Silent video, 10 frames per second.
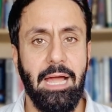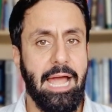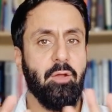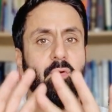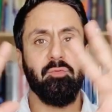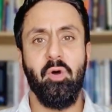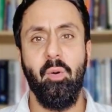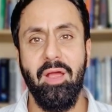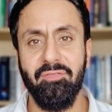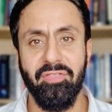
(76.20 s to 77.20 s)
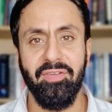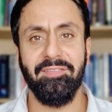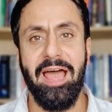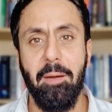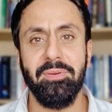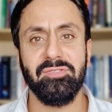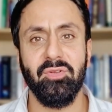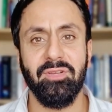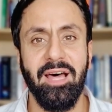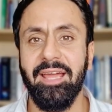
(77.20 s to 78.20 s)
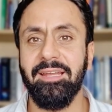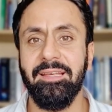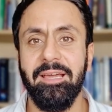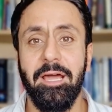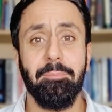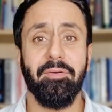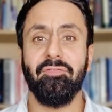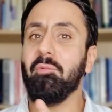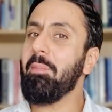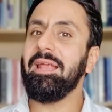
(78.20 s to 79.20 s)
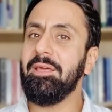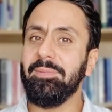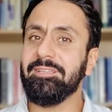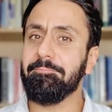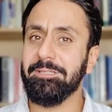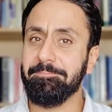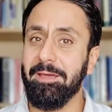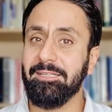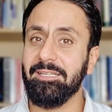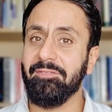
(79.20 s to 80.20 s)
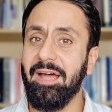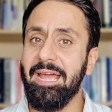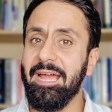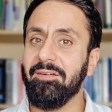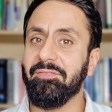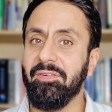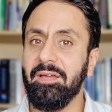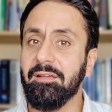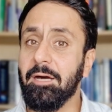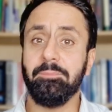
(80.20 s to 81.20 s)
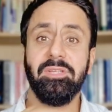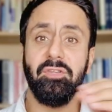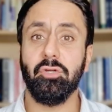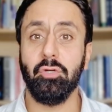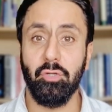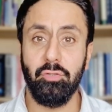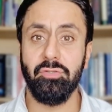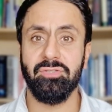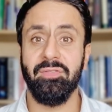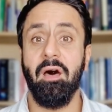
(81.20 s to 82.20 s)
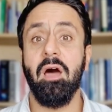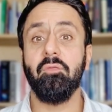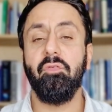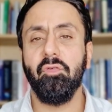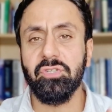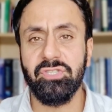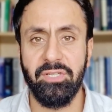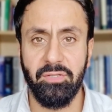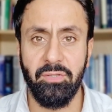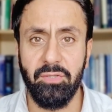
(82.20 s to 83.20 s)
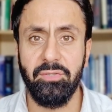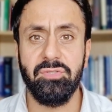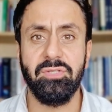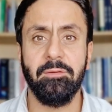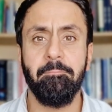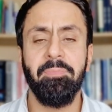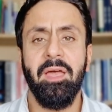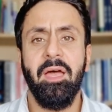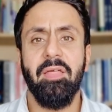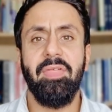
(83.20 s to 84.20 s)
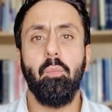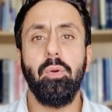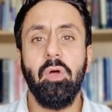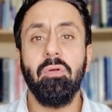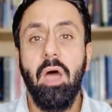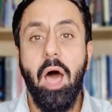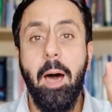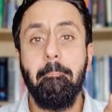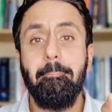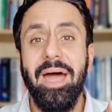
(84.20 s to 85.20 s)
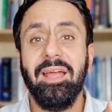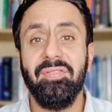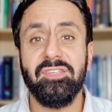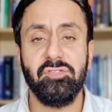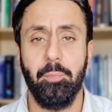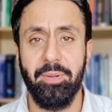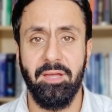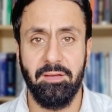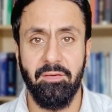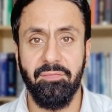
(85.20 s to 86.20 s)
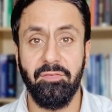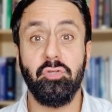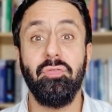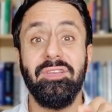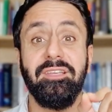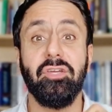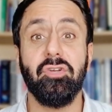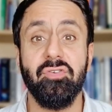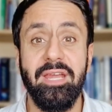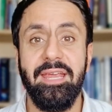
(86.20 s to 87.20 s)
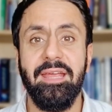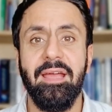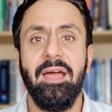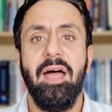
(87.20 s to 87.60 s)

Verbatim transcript: I don't know everything that happens online, but from my limited perspective, I have come to the conclusion, the unfortunate conclusion, that we don't unpack this topic enough to the degree